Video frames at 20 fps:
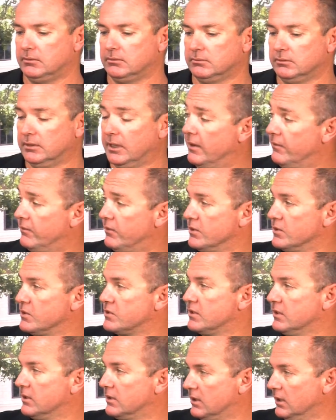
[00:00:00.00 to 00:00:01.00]
levels
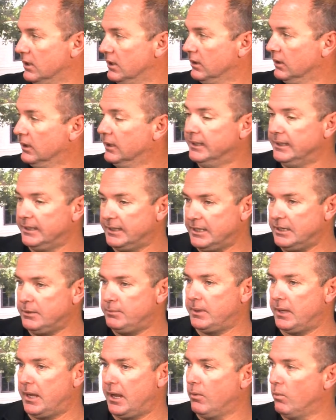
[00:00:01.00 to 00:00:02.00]
that the
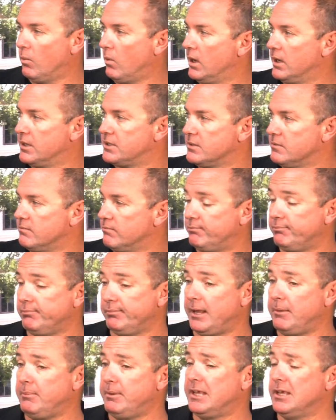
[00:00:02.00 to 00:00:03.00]
EPA wants and
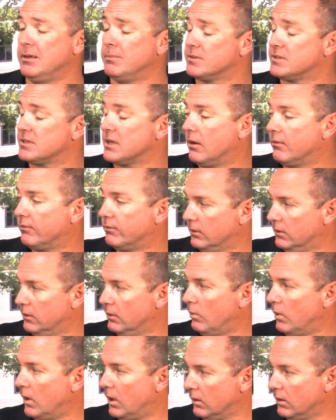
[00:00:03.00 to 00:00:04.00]
maybe keep us out for a little
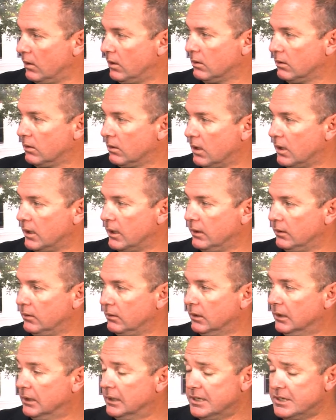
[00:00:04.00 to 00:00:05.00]
while longer on it. And
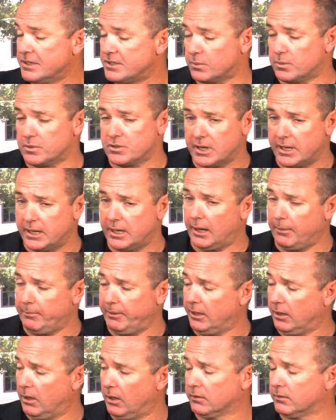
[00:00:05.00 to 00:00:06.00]
so we're trying
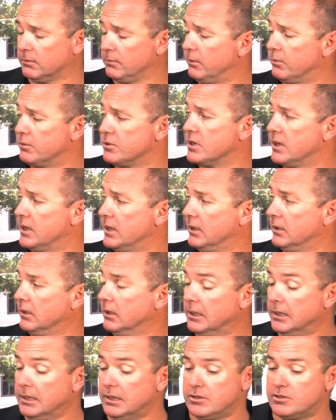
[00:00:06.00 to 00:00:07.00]
to
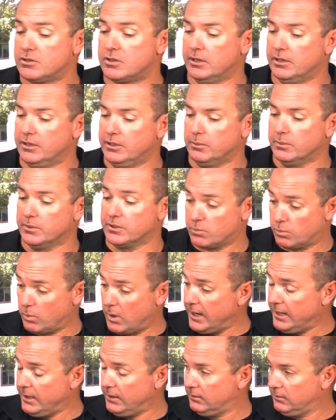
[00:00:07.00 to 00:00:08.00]
do what's
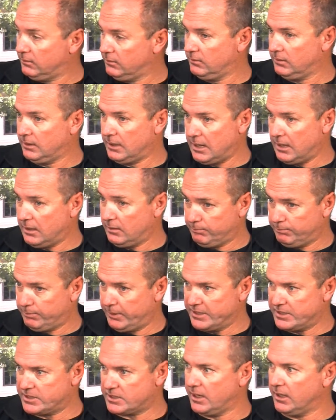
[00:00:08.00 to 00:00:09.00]
right
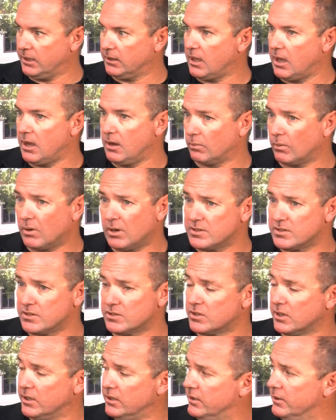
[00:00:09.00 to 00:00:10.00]
by state law, and we're also
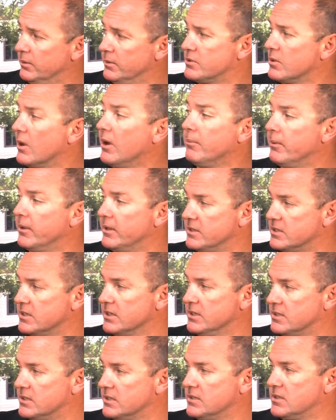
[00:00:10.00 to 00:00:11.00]
trying to do what's right by the
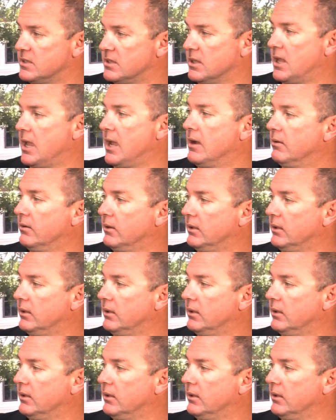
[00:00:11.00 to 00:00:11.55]
citizens of the county.